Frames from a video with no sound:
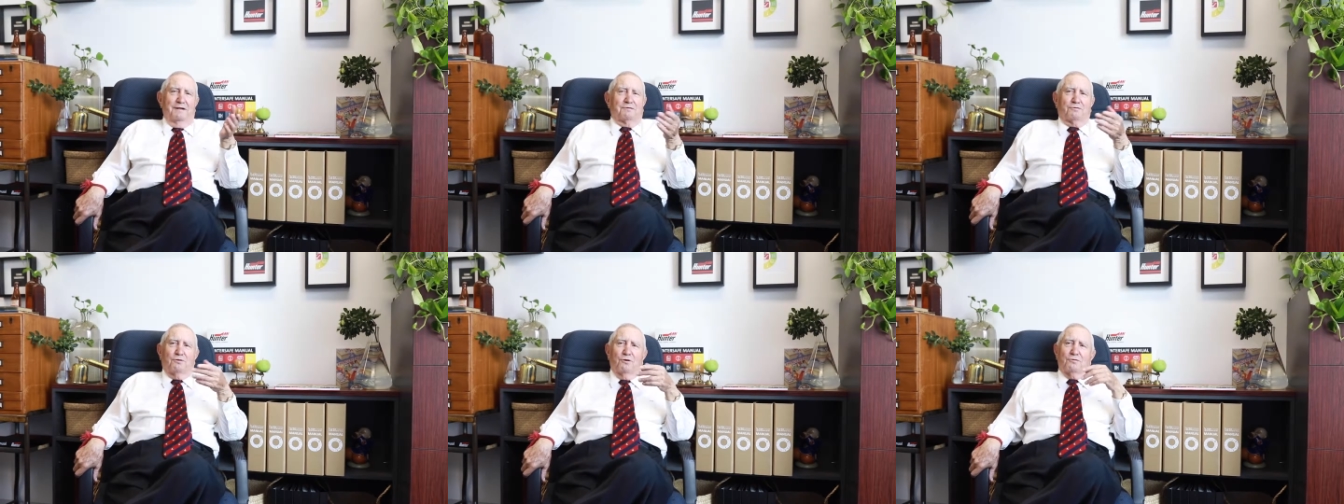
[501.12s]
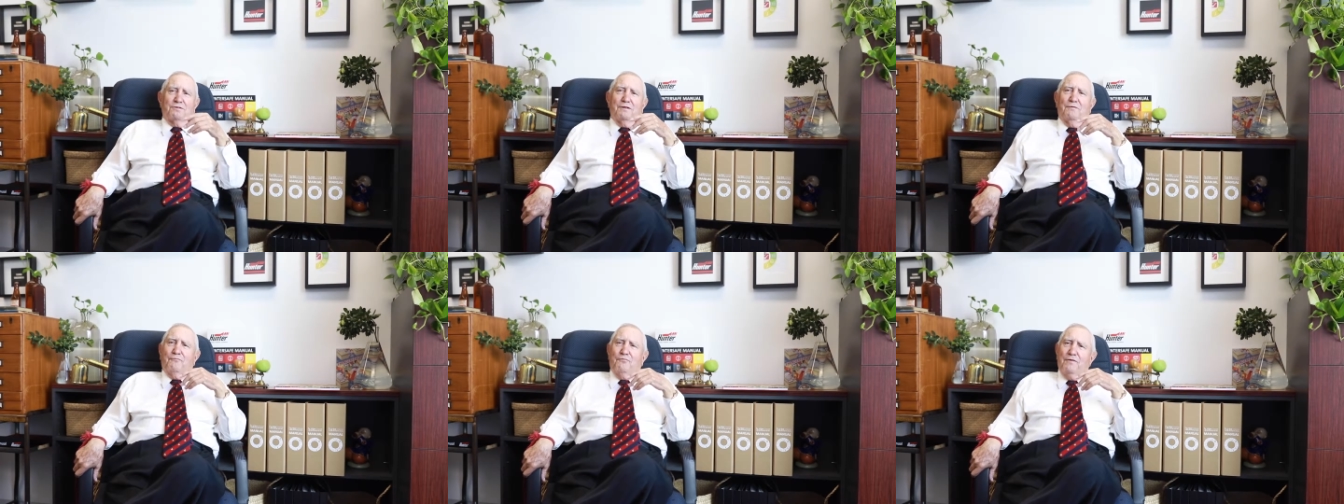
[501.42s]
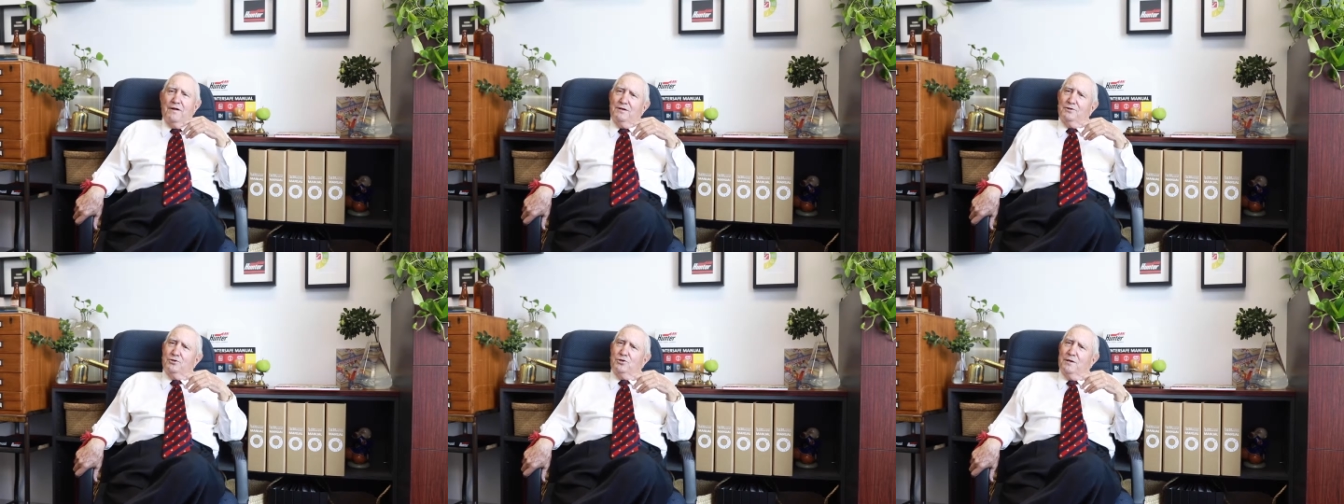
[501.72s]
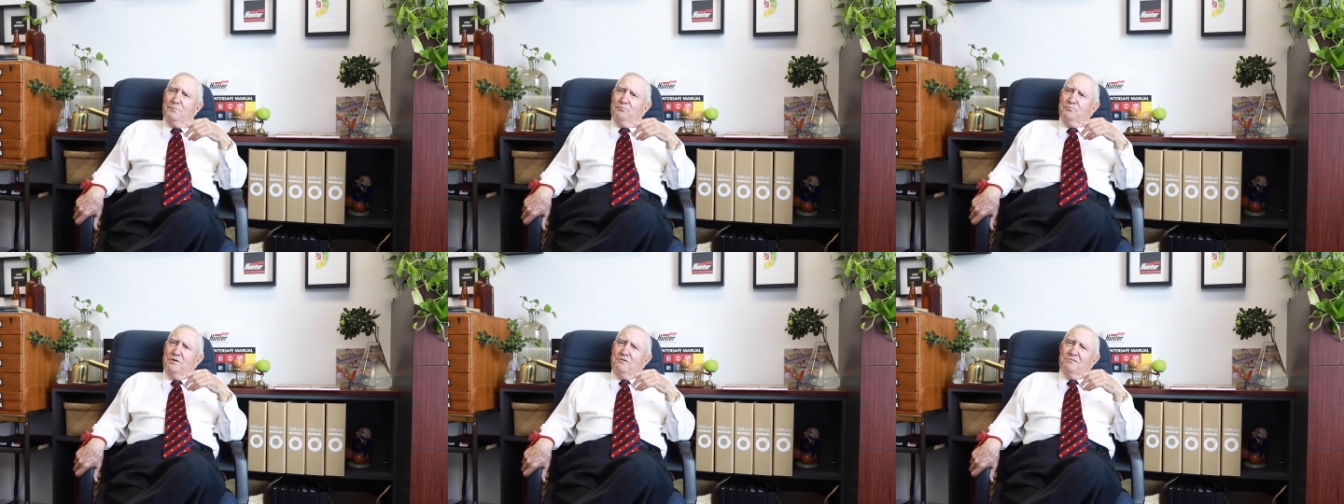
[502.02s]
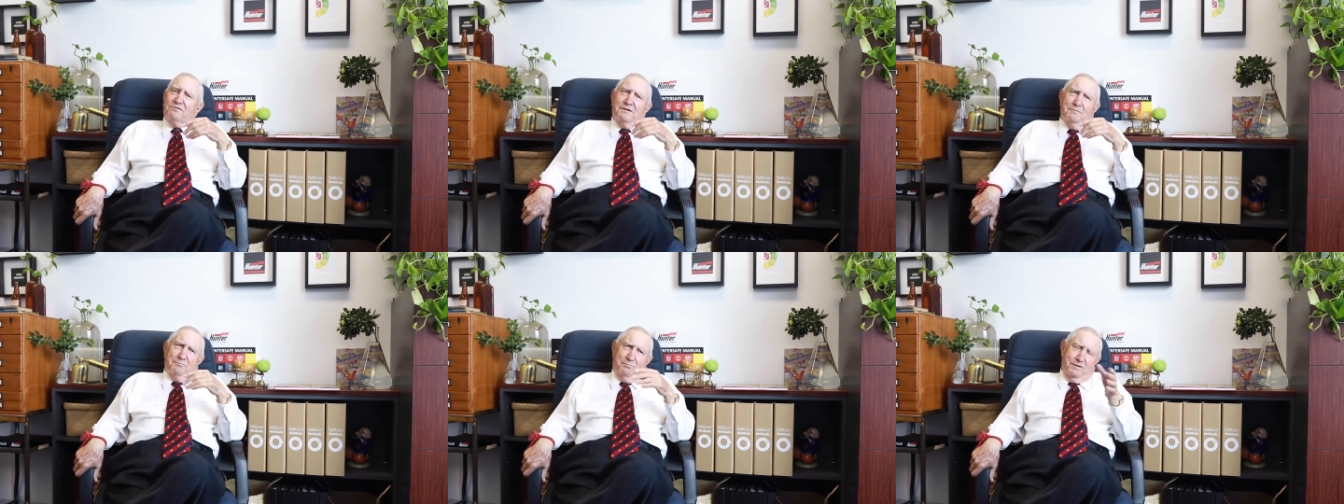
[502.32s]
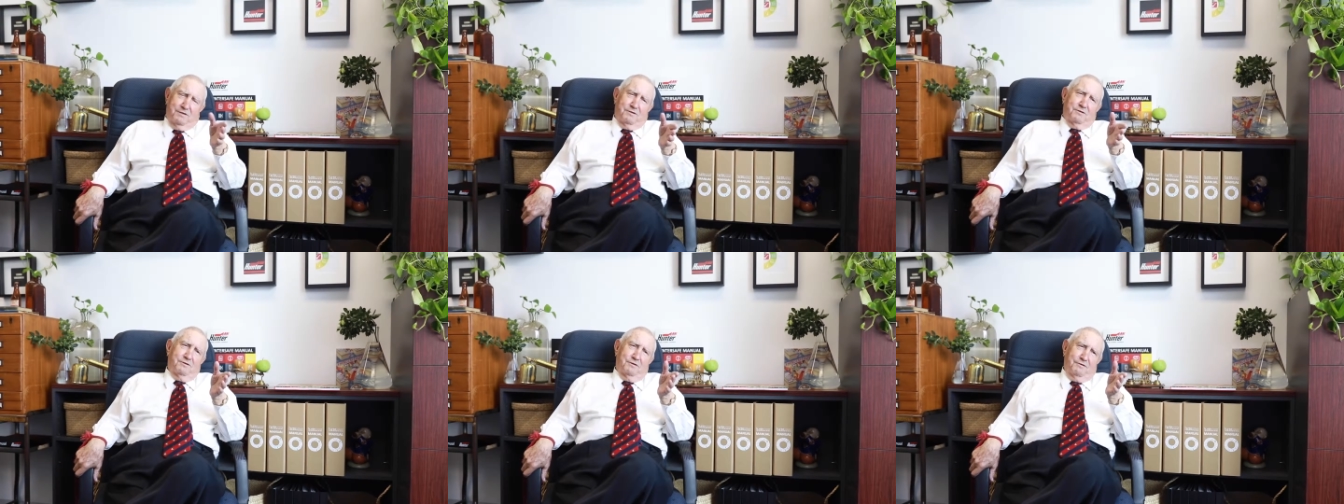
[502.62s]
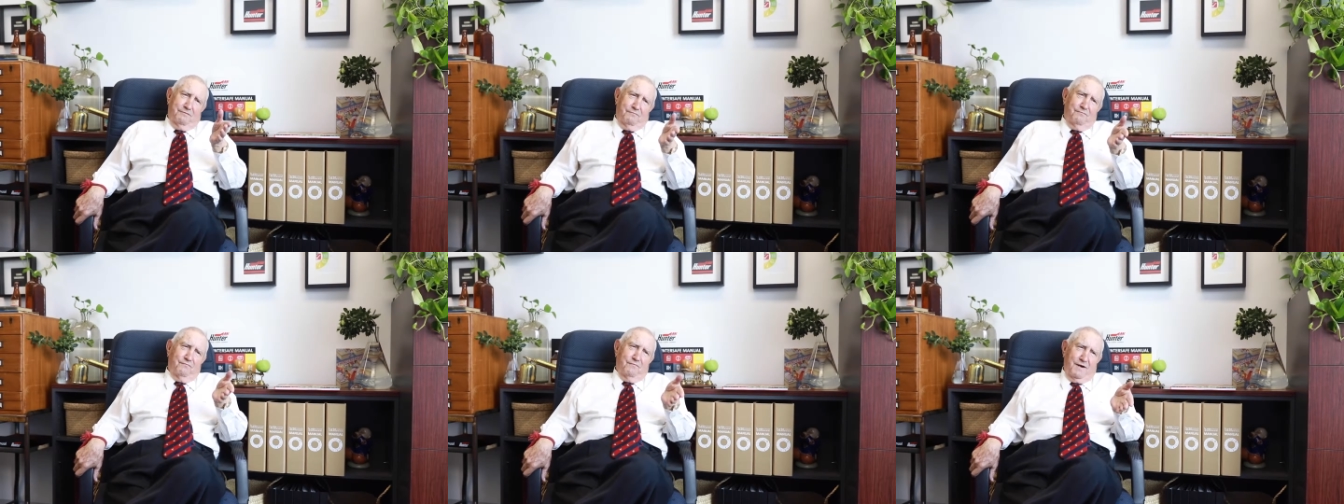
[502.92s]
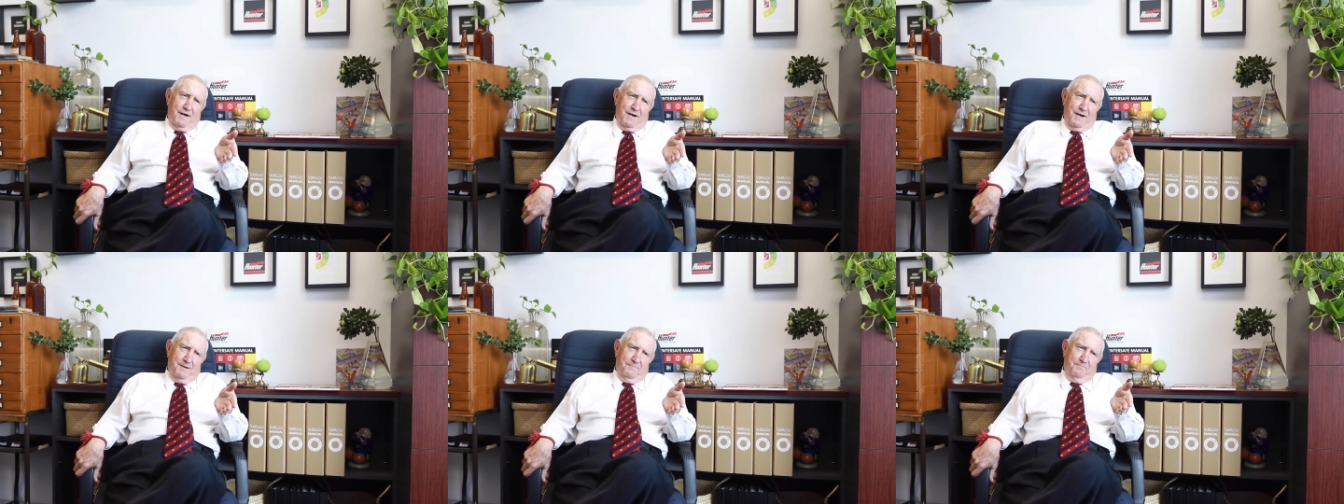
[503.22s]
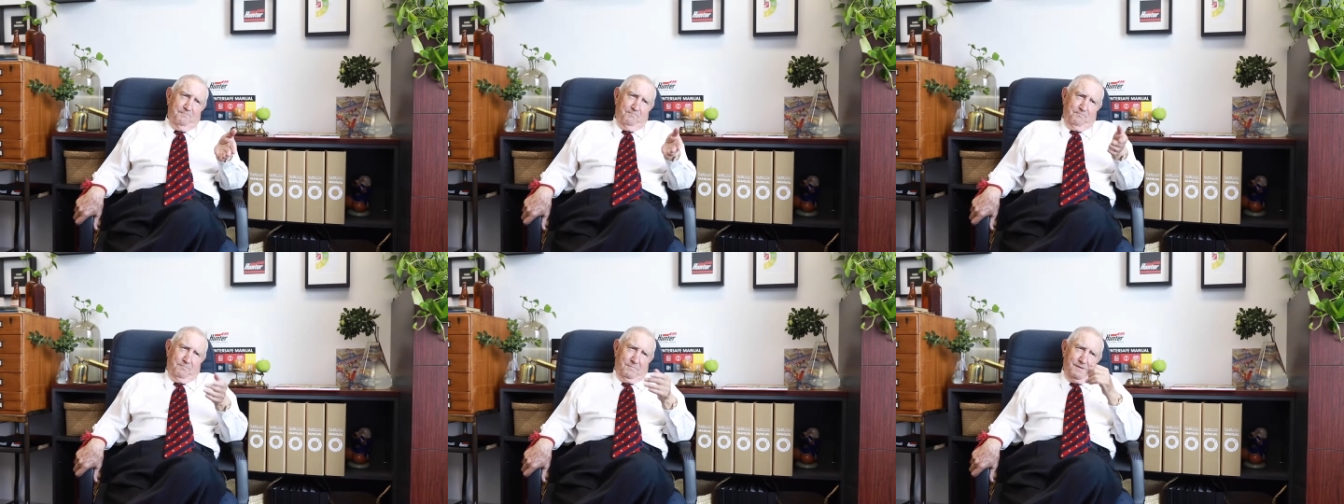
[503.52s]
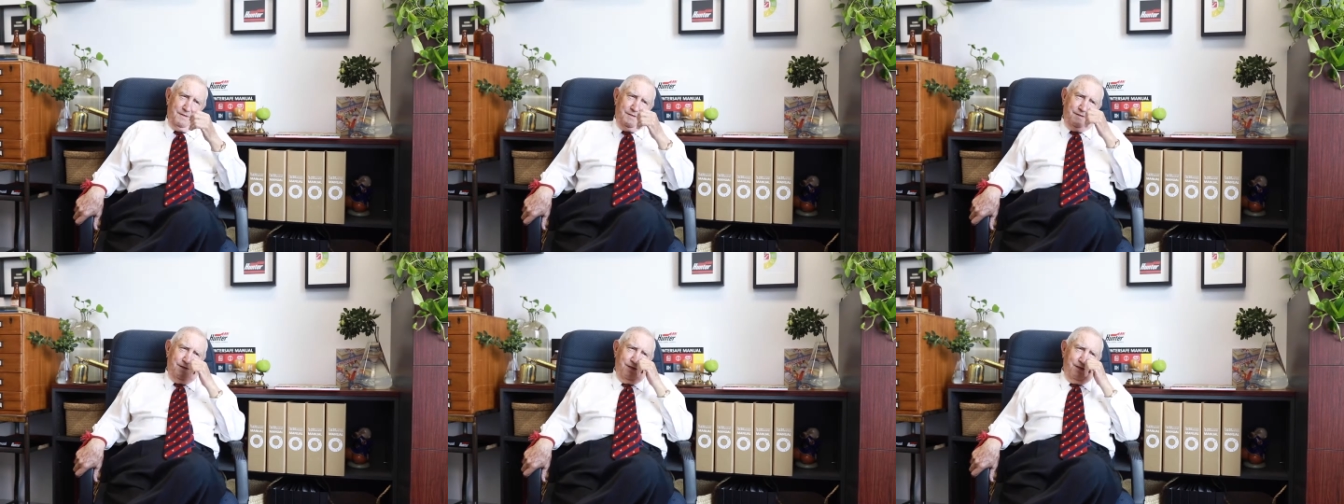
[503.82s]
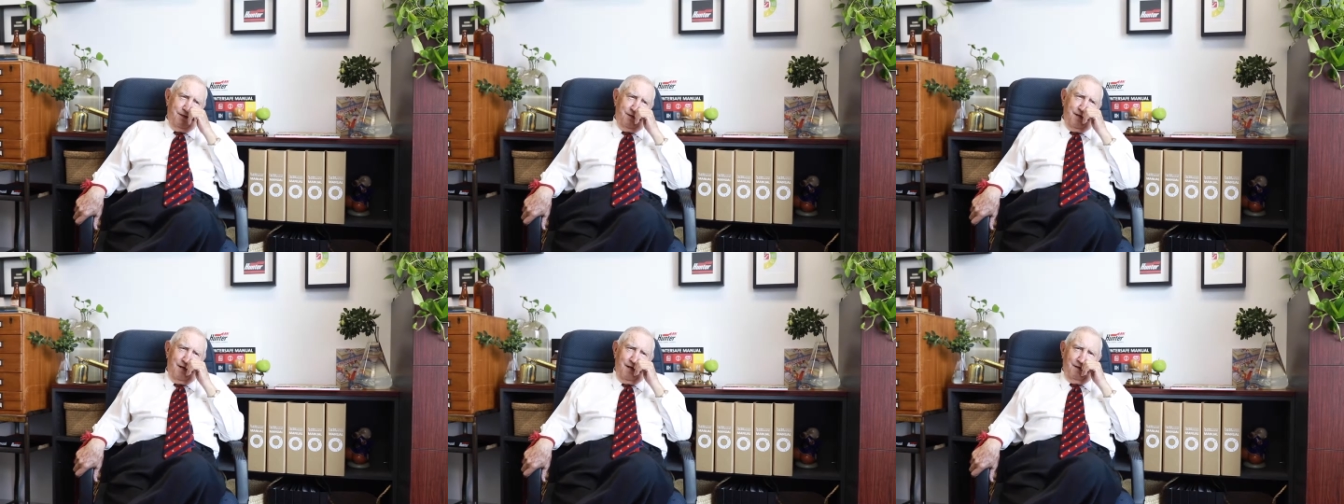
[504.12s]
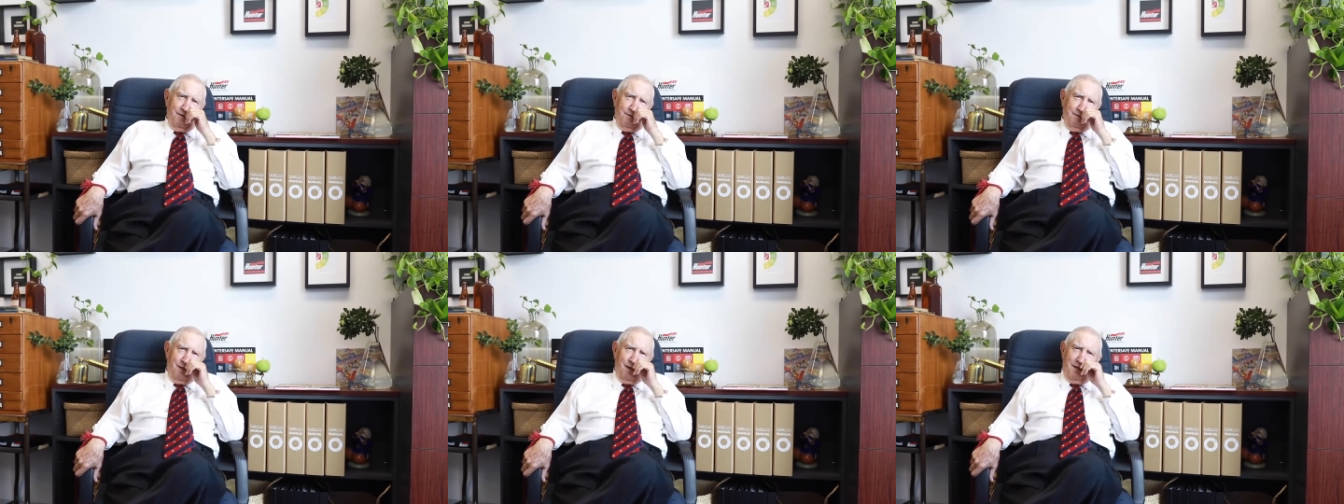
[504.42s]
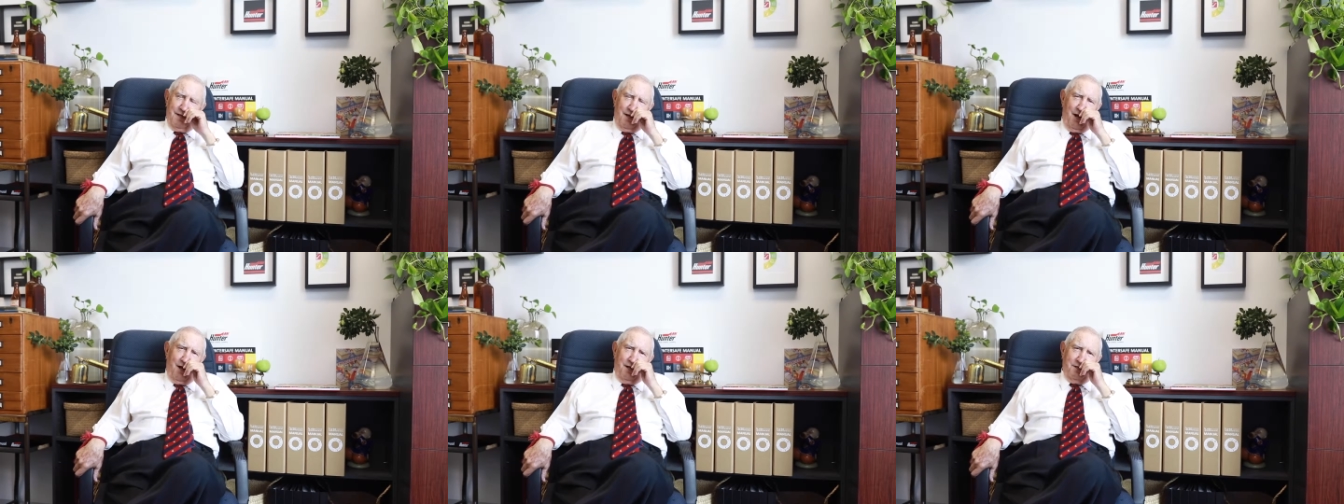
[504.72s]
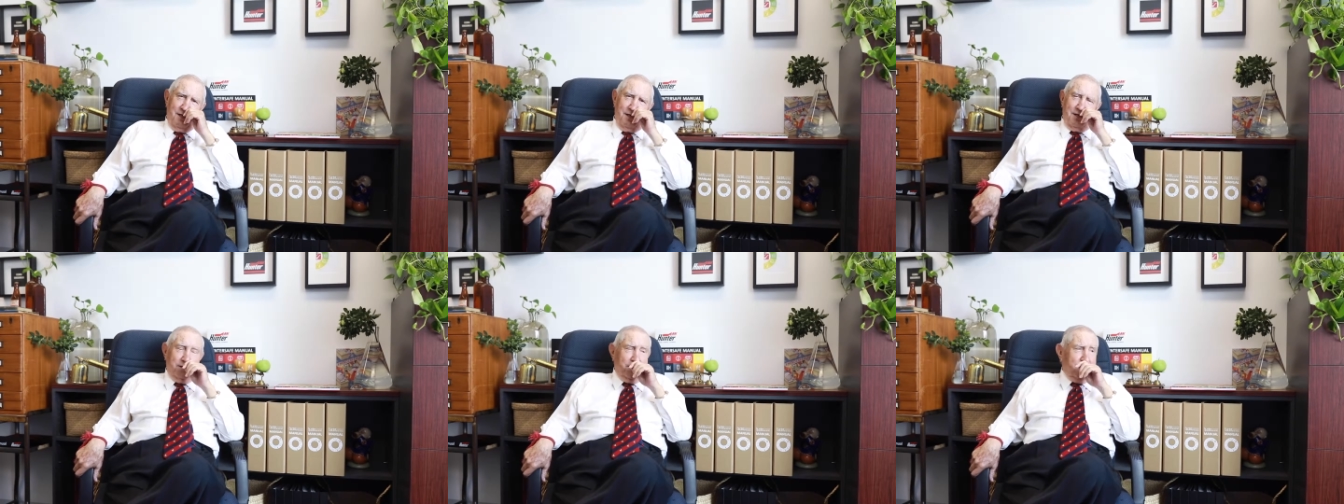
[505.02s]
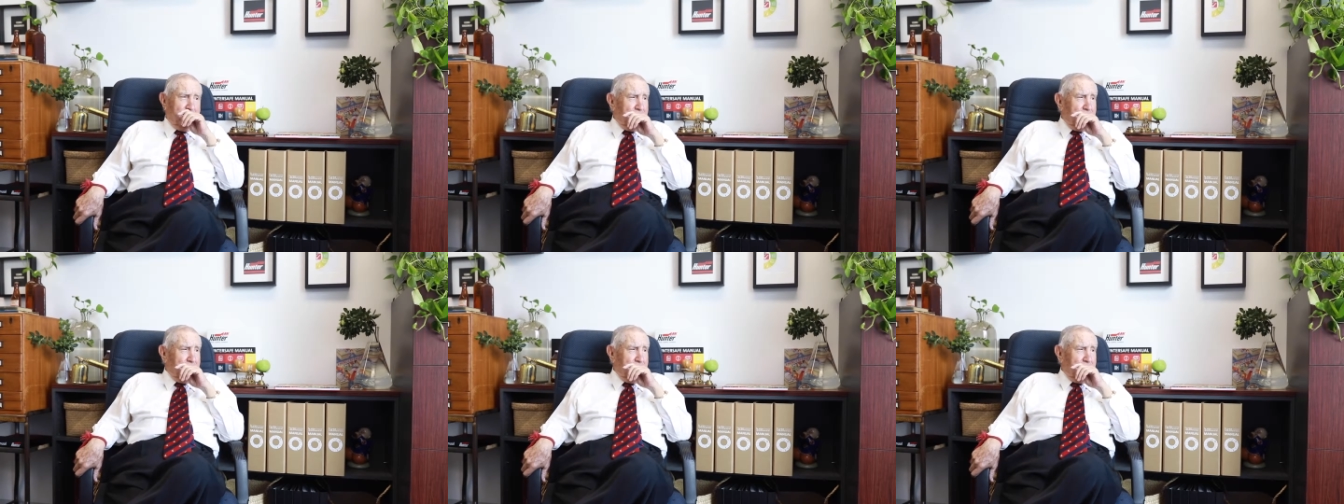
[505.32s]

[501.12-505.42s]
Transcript: you took the friendship just a bit too far. You know, and I didn't